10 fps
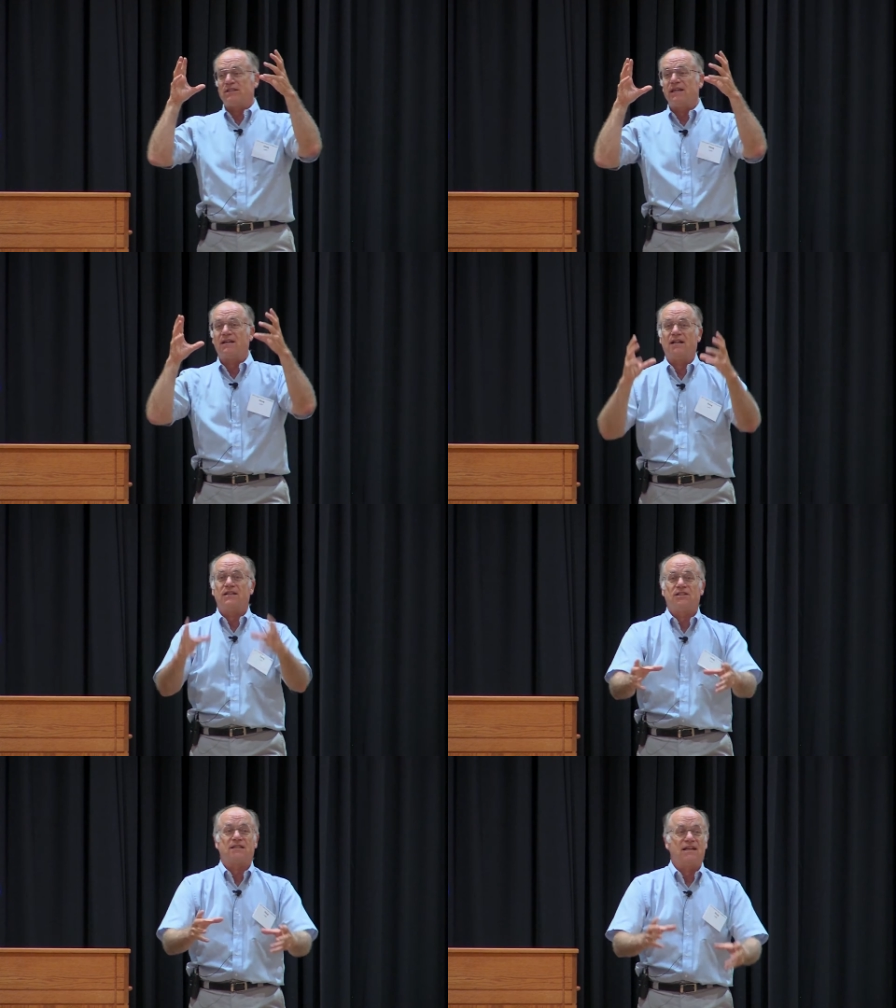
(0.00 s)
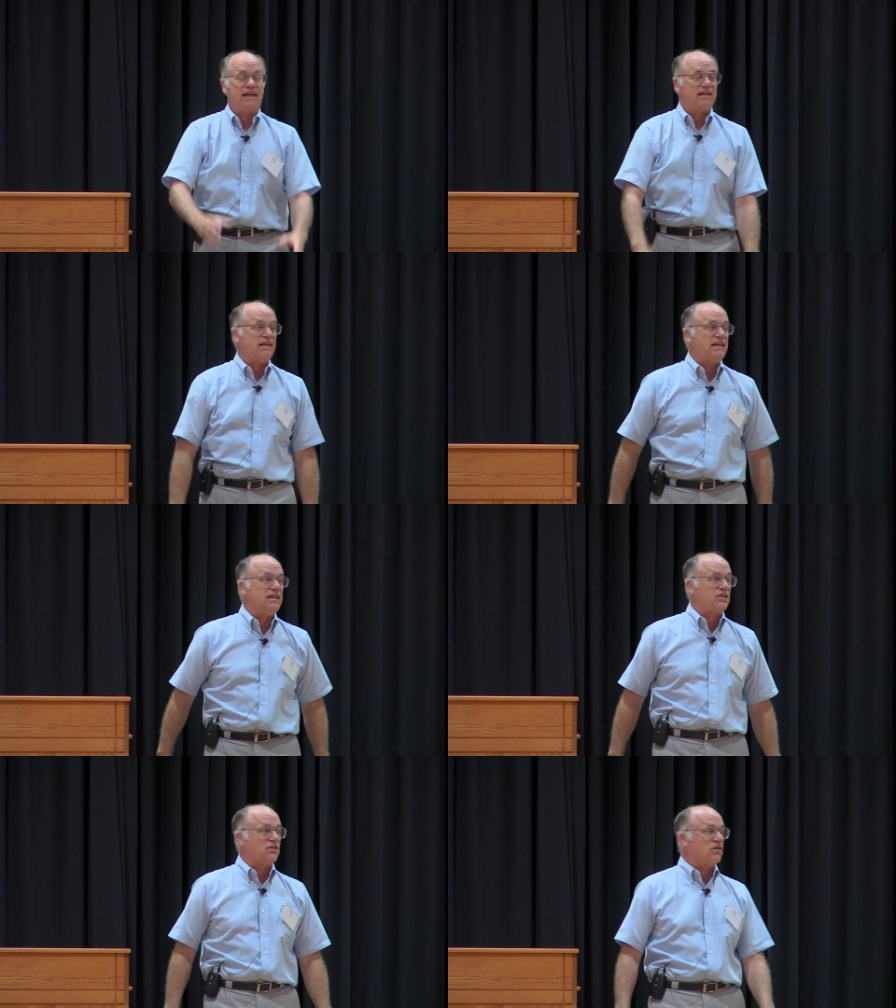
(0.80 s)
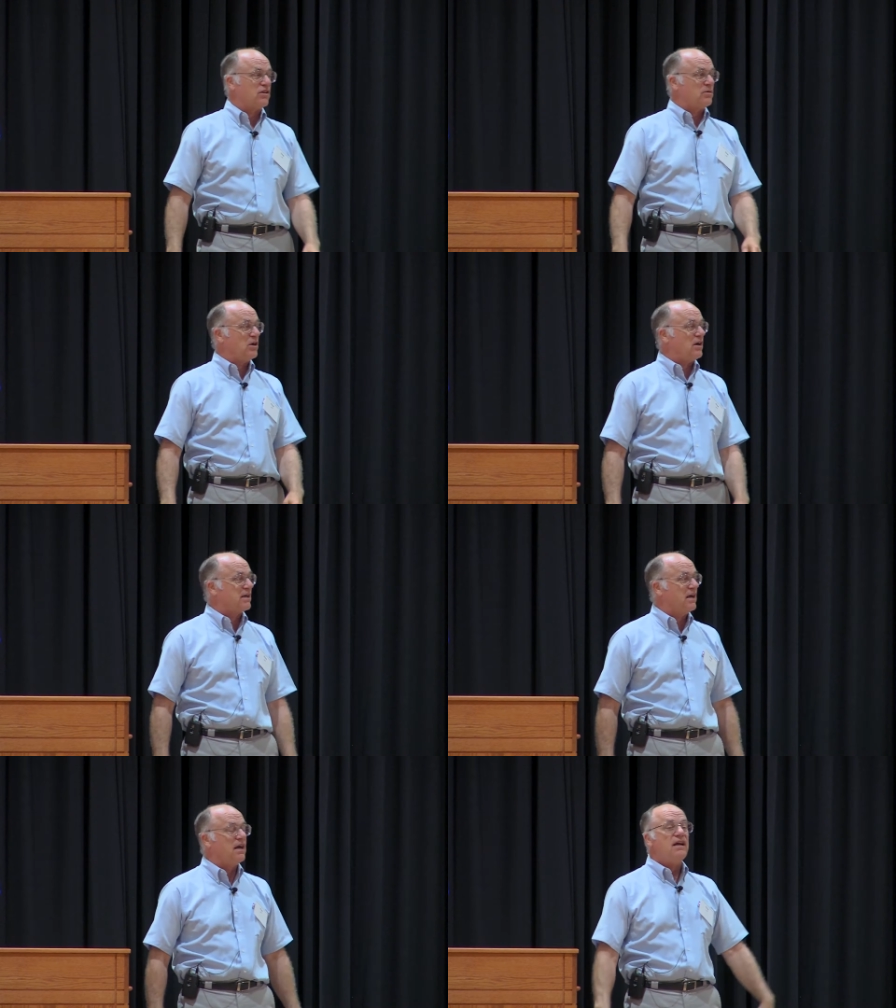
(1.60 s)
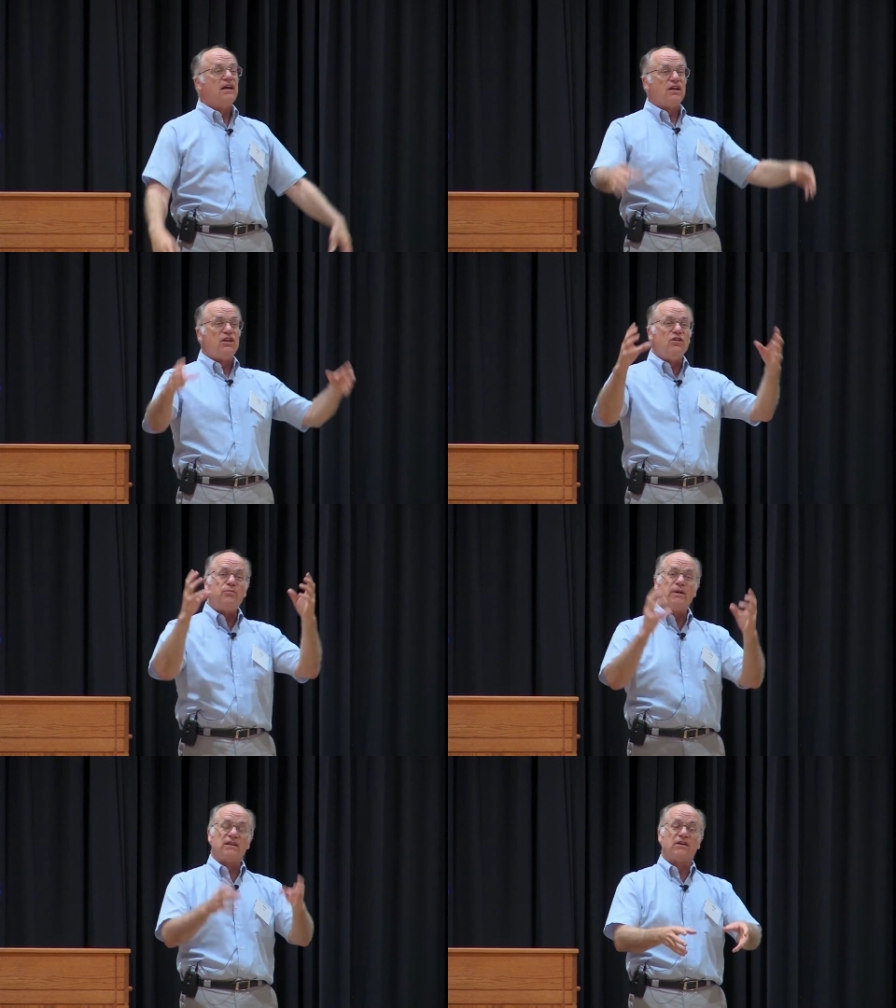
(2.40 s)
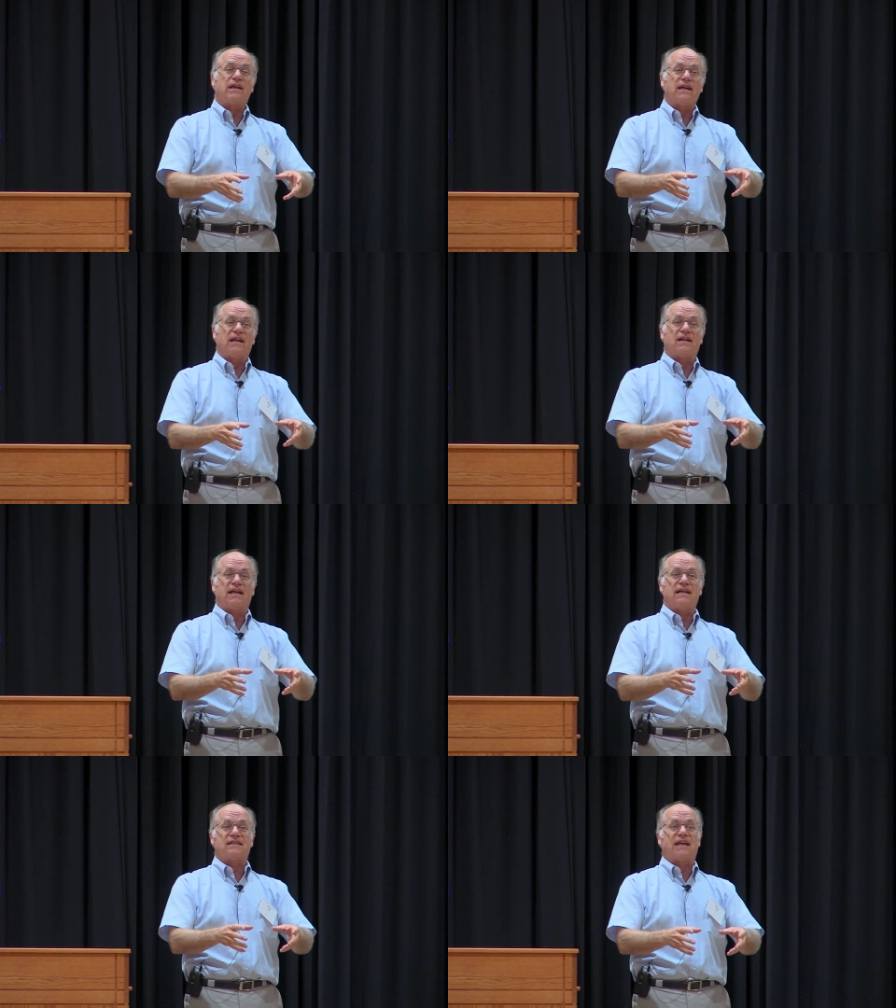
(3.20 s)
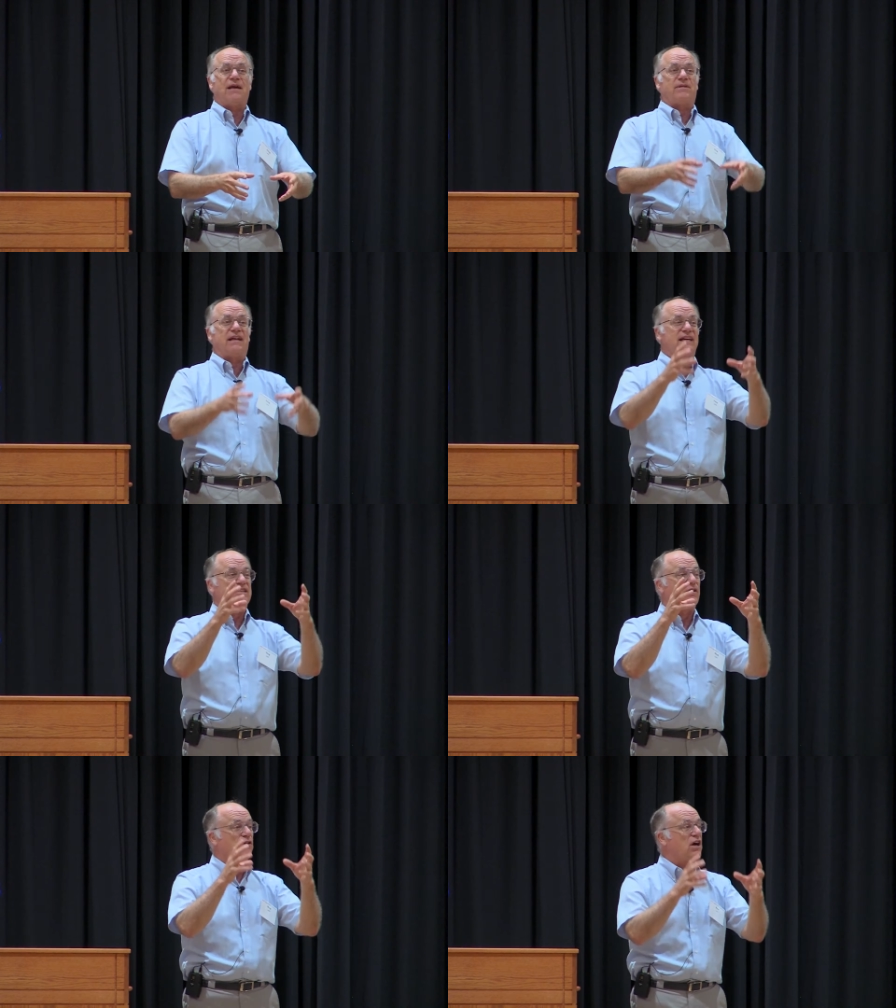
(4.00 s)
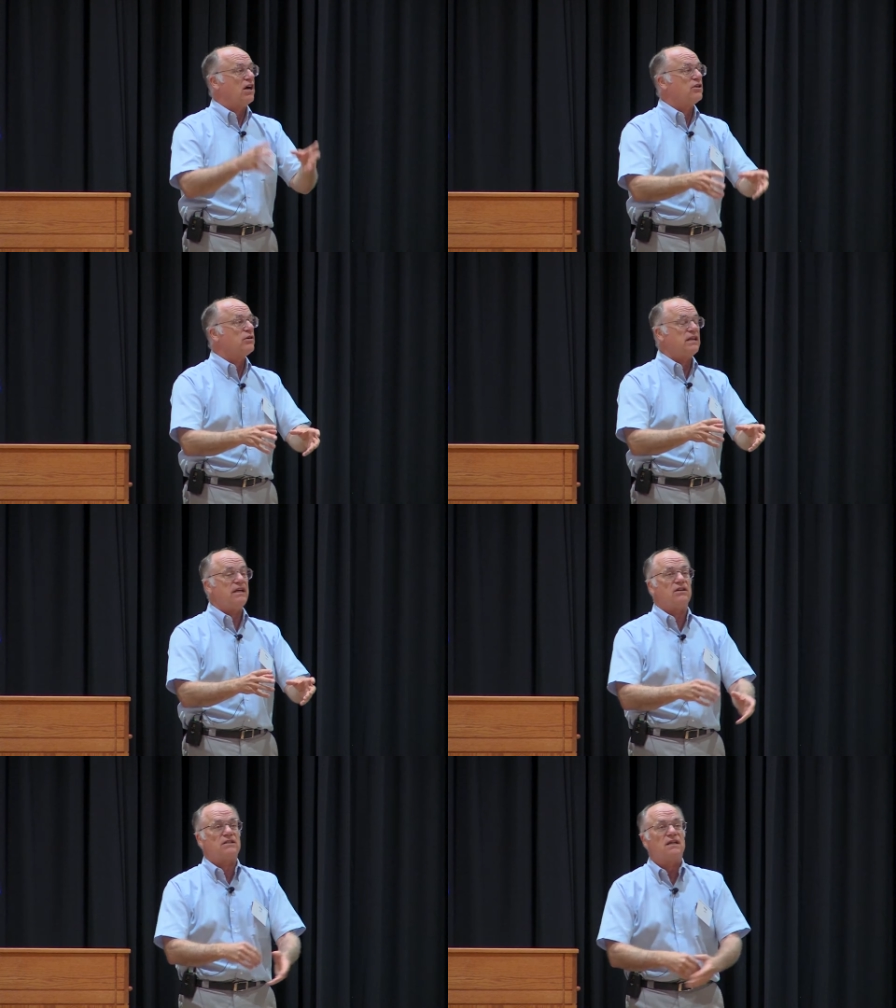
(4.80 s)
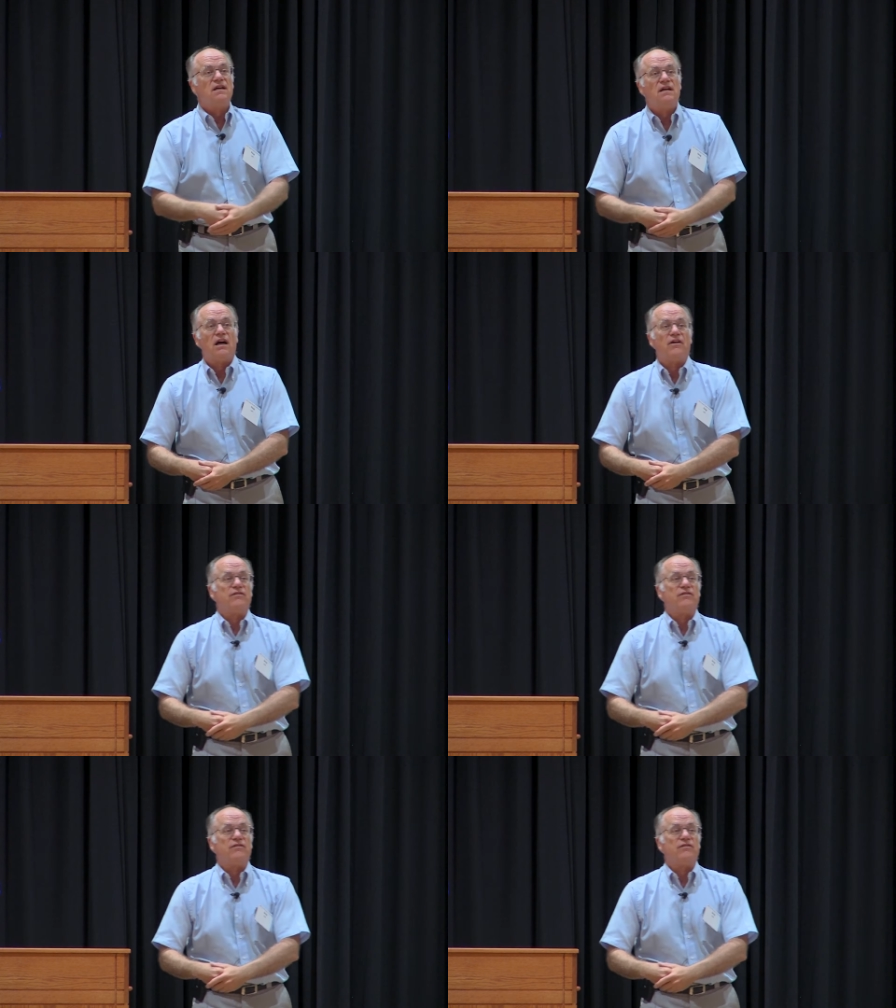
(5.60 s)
ecologists landed in eastern North America, you've been looking at a landscape that has over 100 years of